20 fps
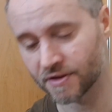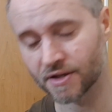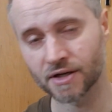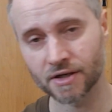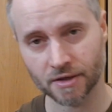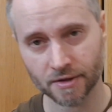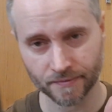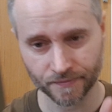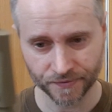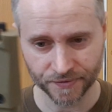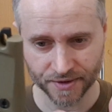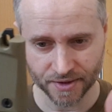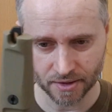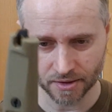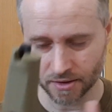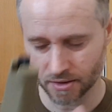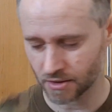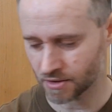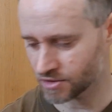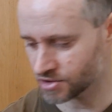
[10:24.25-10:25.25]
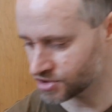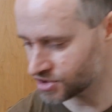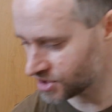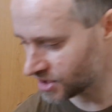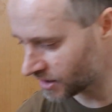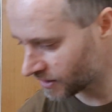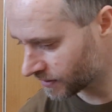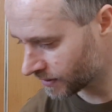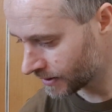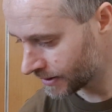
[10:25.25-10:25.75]
the
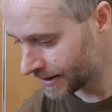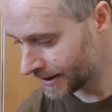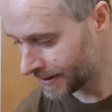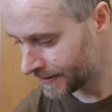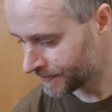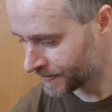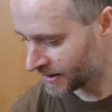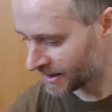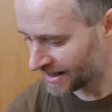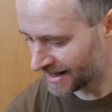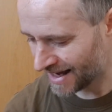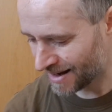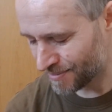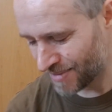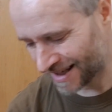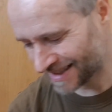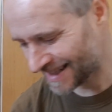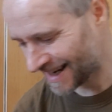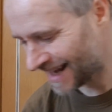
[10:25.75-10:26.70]
sheath. But